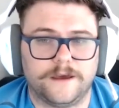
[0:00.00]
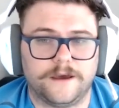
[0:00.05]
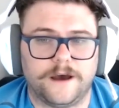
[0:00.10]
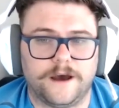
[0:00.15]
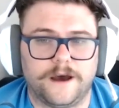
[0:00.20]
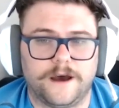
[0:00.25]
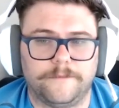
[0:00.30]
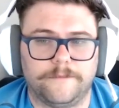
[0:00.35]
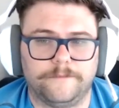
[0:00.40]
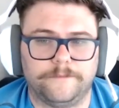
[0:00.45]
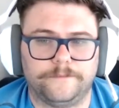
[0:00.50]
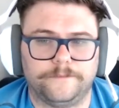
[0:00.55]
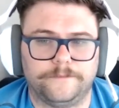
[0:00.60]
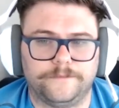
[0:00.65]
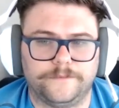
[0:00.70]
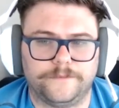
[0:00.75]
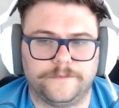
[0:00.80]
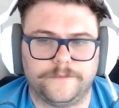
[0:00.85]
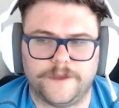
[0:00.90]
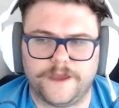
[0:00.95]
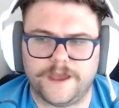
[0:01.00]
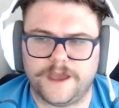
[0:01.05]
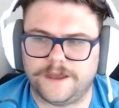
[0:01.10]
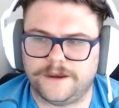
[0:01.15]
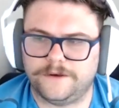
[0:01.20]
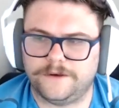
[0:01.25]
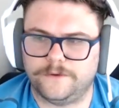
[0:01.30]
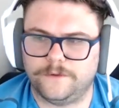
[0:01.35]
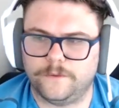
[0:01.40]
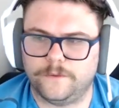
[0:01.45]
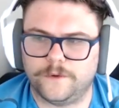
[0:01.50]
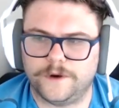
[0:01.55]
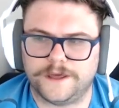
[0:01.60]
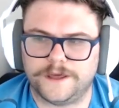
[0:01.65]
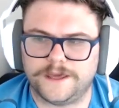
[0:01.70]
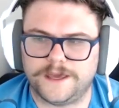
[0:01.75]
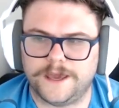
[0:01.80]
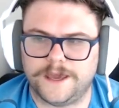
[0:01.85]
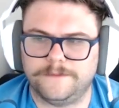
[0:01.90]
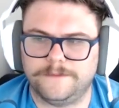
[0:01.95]
Um, and when
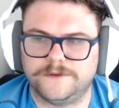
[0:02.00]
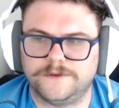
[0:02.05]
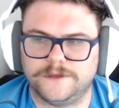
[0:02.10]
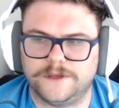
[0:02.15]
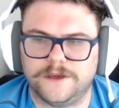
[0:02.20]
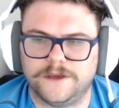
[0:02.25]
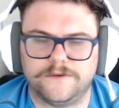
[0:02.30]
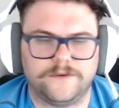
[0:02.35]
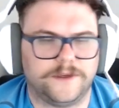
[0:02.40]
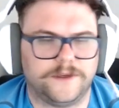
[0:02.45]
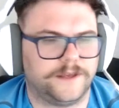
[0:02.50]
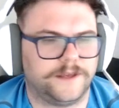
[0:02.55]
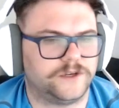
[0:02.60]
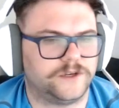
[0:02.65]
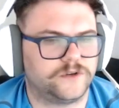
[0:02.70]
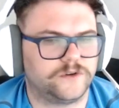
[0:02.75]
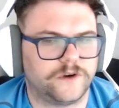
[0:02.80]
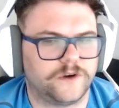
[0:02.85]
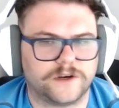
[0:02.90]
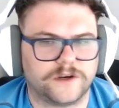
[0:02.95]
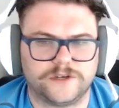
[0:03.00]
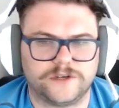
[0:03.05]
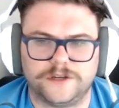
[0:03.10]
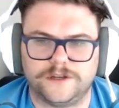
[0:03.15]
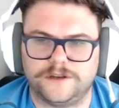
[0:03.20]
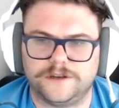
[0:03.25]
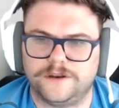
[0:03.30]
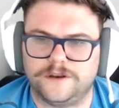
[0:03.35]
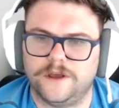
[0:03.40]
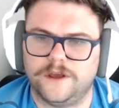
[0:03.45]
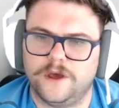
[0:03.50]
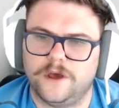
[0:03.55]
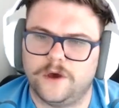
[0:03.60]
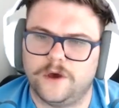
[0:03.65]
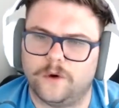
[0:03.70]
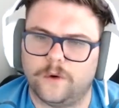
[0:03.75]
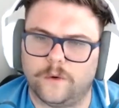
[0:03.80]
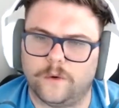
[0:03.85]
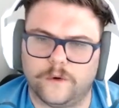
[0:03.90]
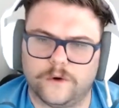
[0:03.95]
it came to giving instruction
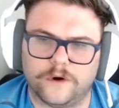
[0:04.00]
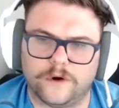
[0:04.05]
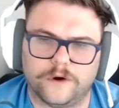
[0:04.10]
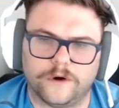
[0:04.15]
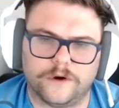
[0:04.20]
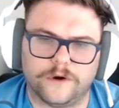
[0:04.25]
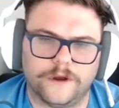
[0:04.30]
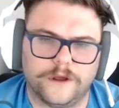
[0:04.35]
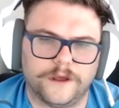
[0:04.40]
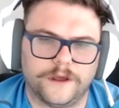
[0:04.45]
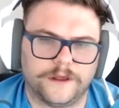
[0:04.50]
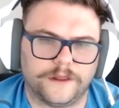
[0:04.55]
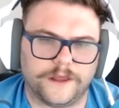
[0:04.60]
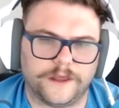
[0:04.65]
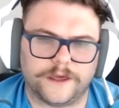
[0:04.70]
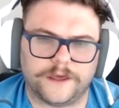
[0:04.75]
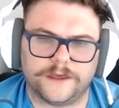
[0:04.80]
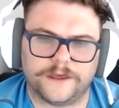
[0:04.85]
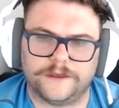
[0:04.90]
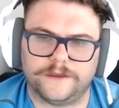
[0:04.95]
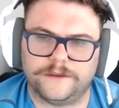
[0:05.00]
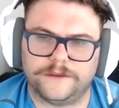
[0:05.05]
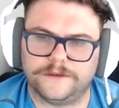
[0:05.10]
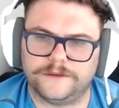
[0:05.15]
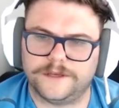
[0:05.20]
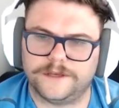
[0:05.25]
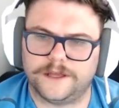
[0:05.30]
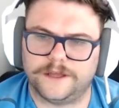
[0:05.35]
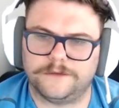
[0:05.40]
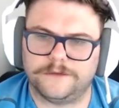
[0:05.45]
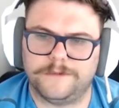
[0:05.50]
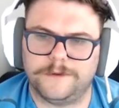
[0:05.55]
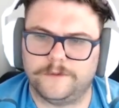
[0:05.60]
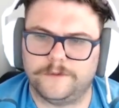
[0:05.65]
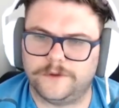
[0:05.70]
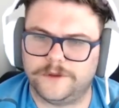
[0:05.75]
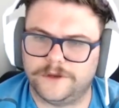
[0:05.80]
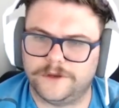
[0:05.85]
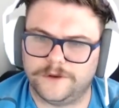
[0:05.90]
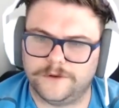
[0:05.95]
or like telling
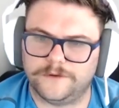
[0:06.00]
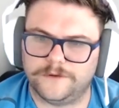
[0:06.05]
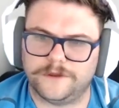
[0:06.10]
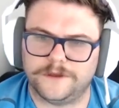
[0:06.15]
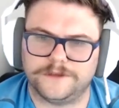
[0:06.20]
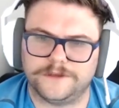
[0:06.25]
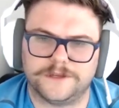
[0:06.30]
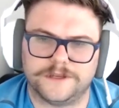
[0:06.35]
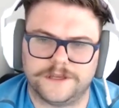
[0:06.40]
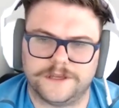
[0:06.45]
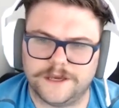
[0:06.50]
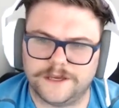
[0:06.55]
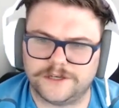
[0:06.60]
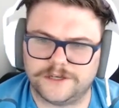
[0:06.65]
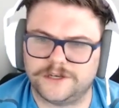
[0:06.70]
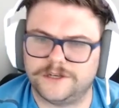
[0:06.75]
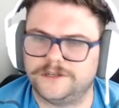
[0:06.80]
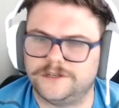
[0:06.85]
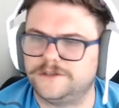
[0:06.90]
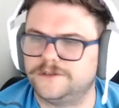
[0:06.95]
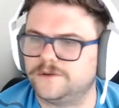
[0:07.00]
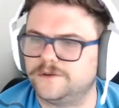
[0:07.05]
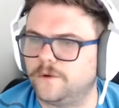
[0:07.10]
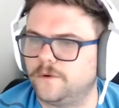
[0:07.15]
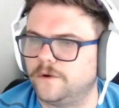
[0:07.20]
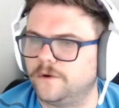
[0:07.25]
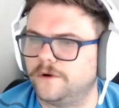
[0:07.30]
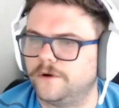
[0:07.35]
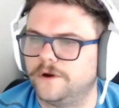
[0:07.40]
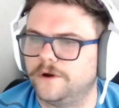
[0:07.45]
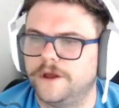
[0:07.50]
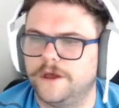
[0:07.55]
people to do things in kitchens or